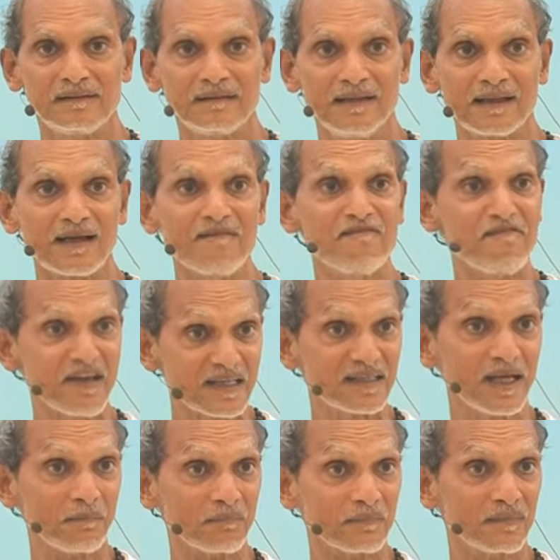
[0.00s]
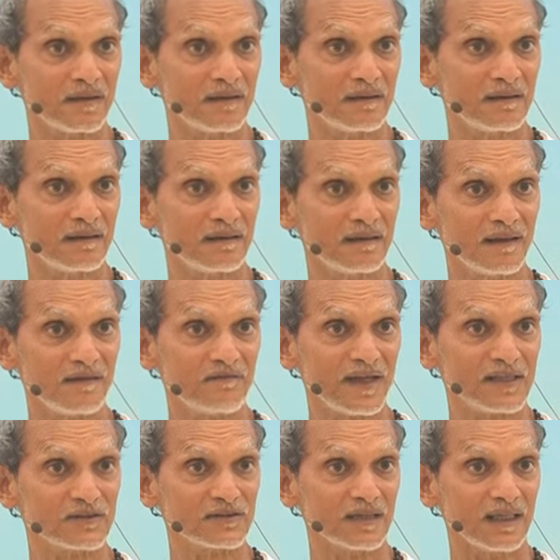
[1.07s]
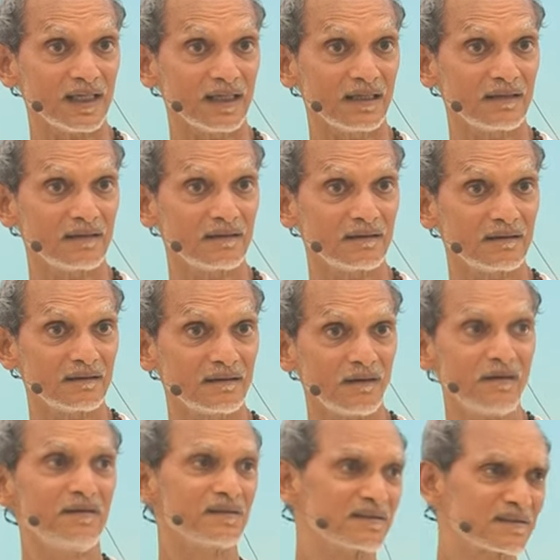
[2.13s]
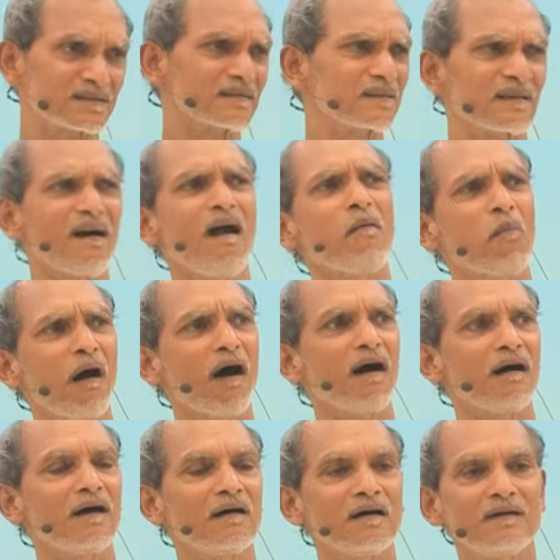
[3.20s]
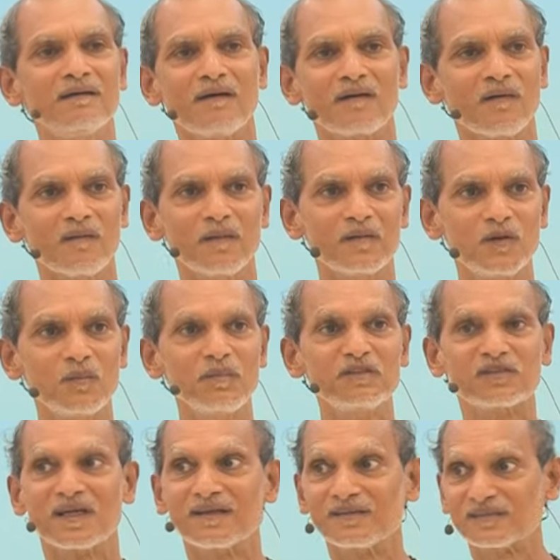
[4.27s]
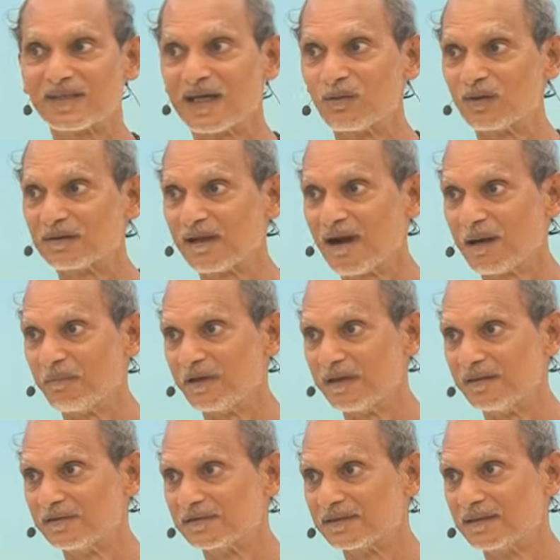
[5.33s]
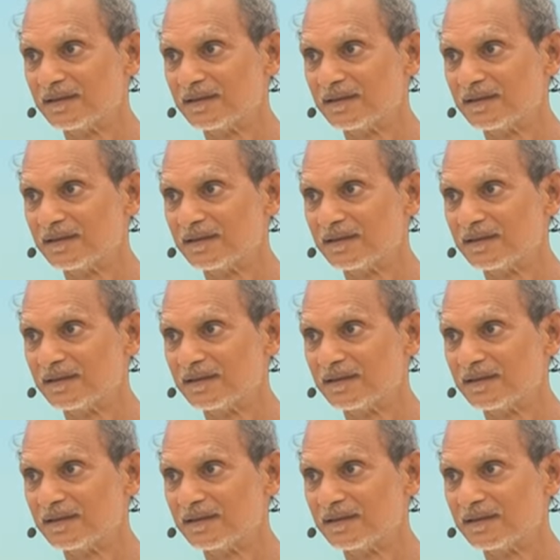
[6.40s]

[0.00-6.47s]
like a victim of destiny. Oh, it's karma. No, no, you misunderstand what karma is.